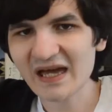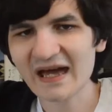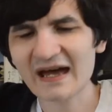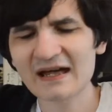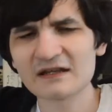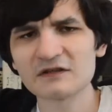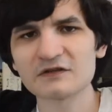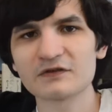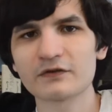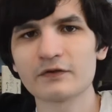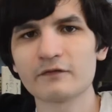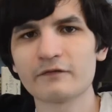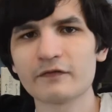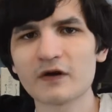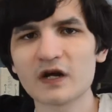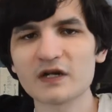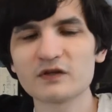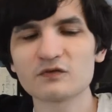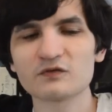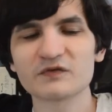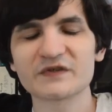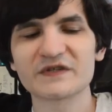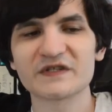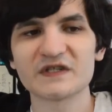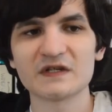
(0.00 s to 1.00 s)
And the
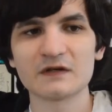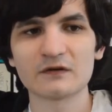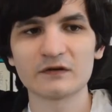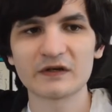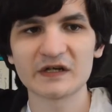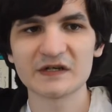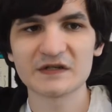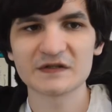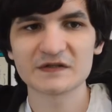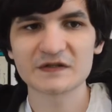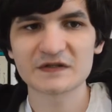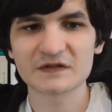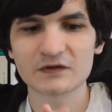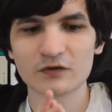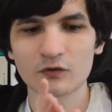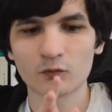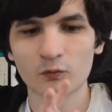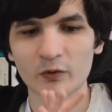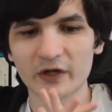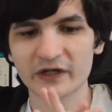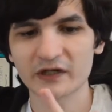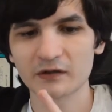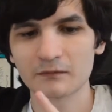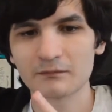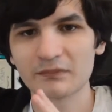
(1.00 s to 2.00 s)
final series, The
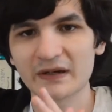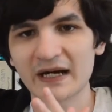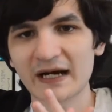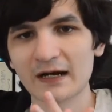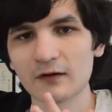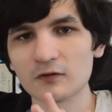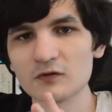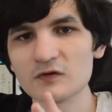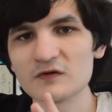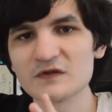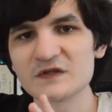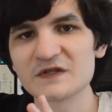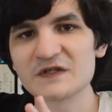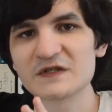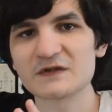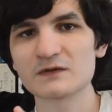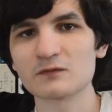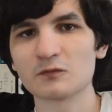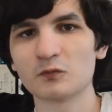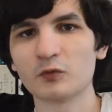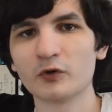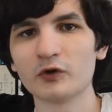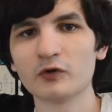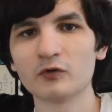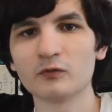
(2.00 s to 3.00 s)
Wicked Powers,
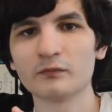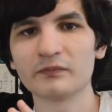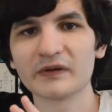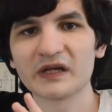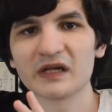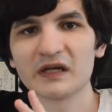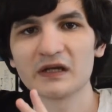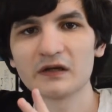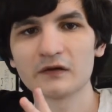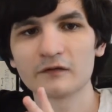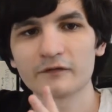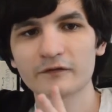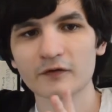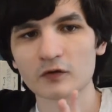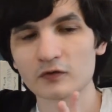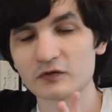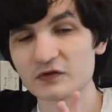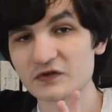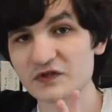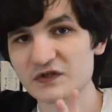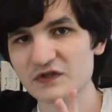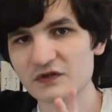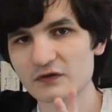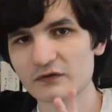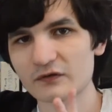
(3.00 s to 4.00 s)
will be
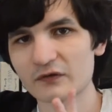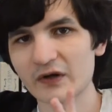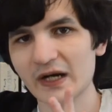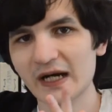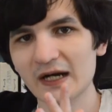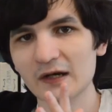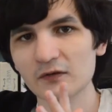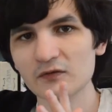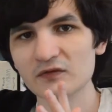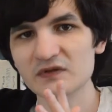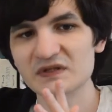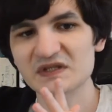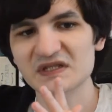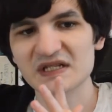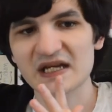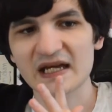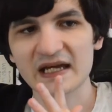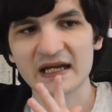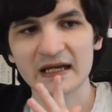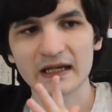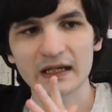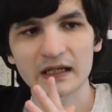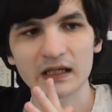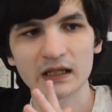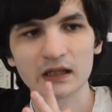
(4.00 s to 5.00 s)
focused around
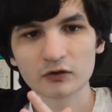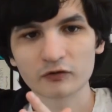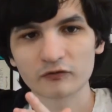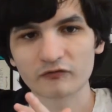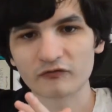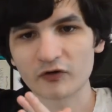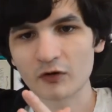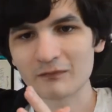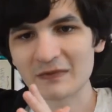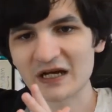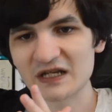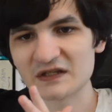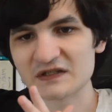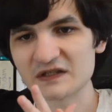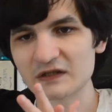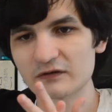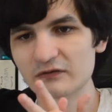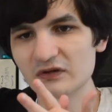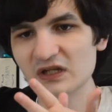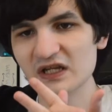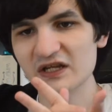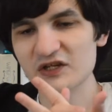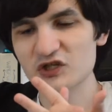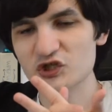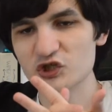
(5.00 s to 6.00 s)
a romantic
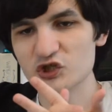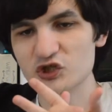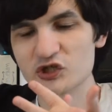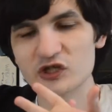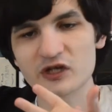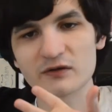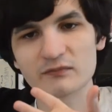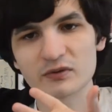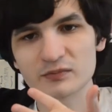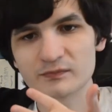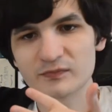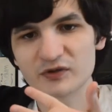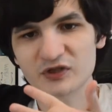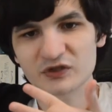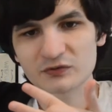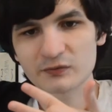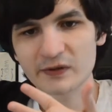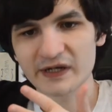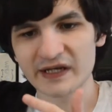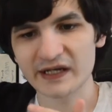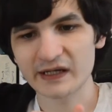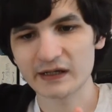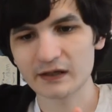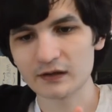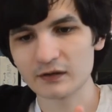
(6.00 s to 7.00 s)
relationship
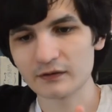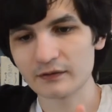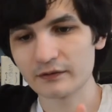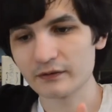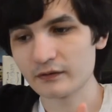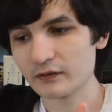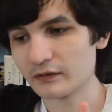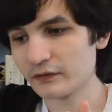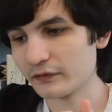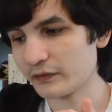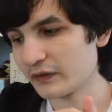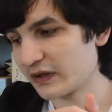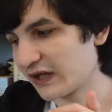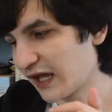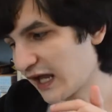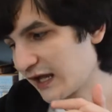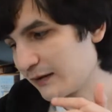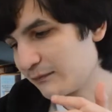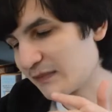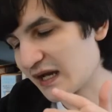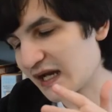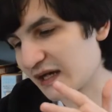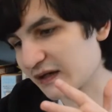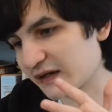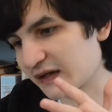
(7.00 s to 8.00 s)
between the
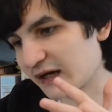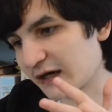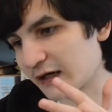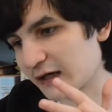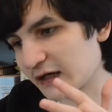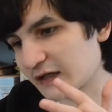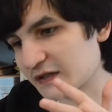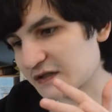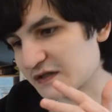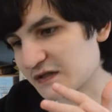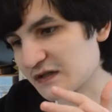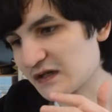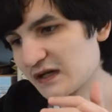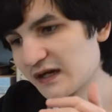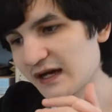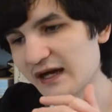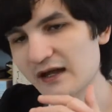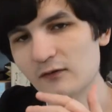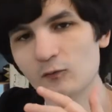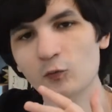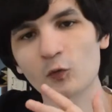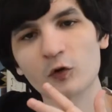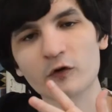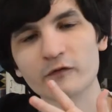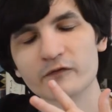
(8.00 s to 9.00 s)
gay main character
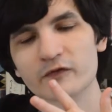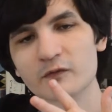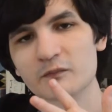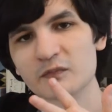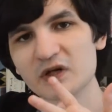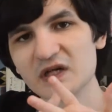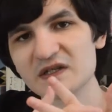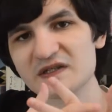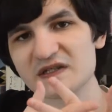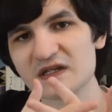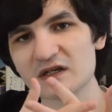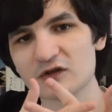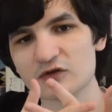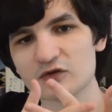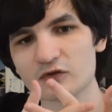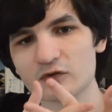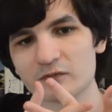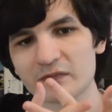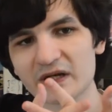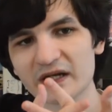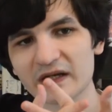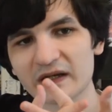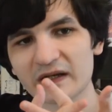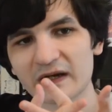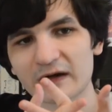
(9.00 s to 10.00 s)
and one of the bisexual
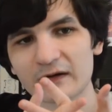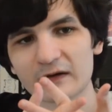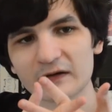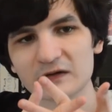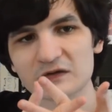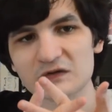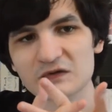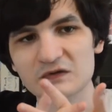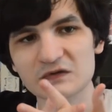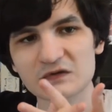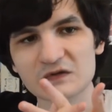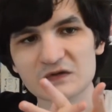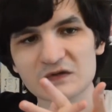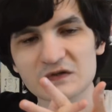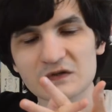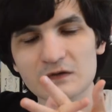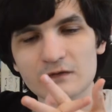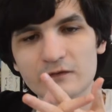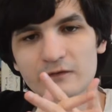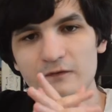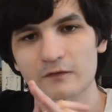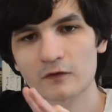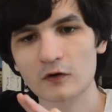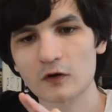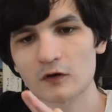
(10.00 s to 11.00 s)
main characters
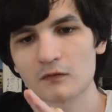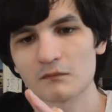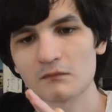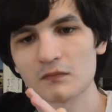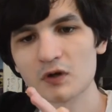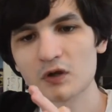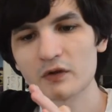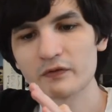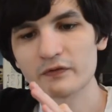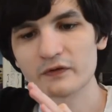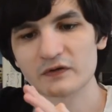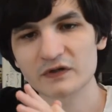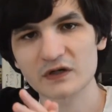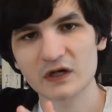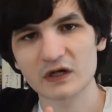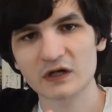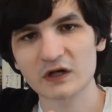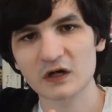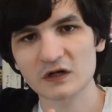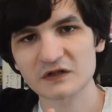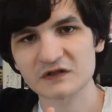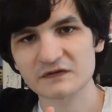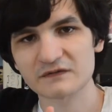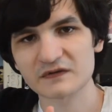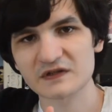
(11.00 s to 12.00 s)
from The Dark
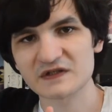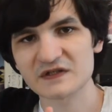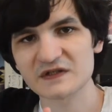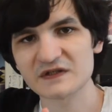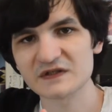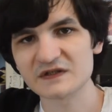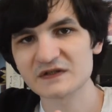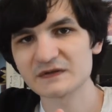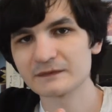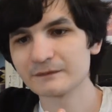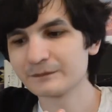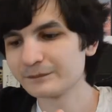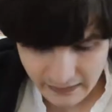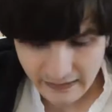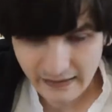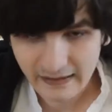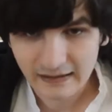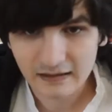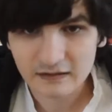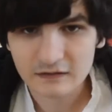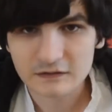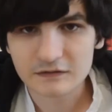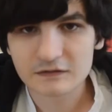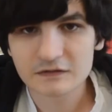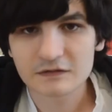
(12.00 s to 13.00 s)
Artifices.
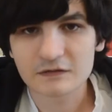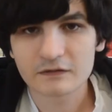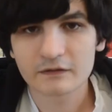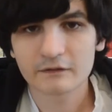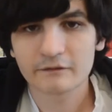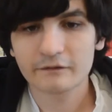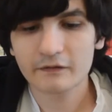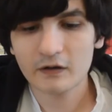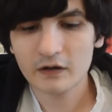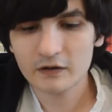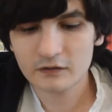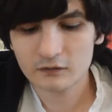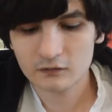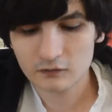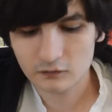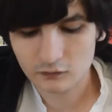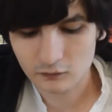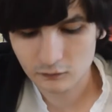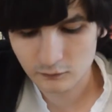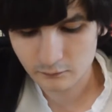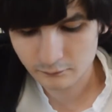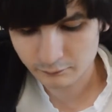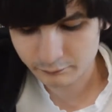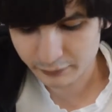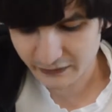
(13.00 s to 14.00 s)
And the
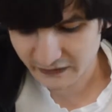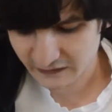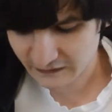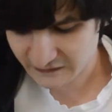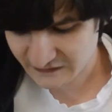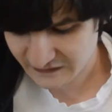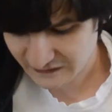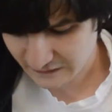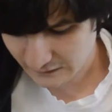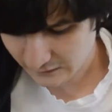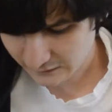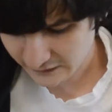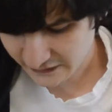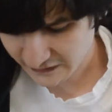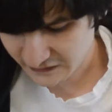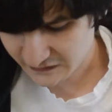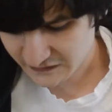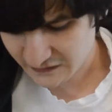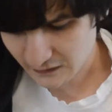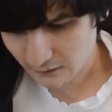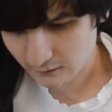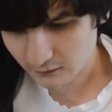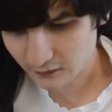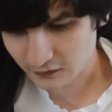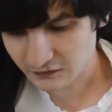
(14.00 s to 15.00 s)
final big
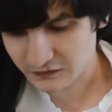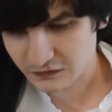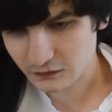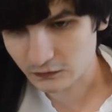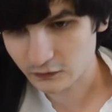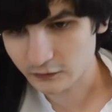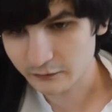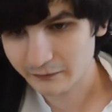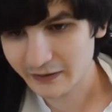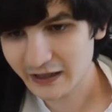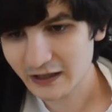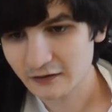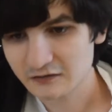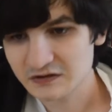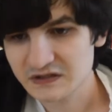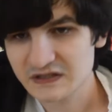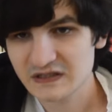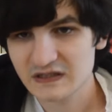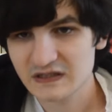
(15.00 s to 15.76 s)
series I want to talk about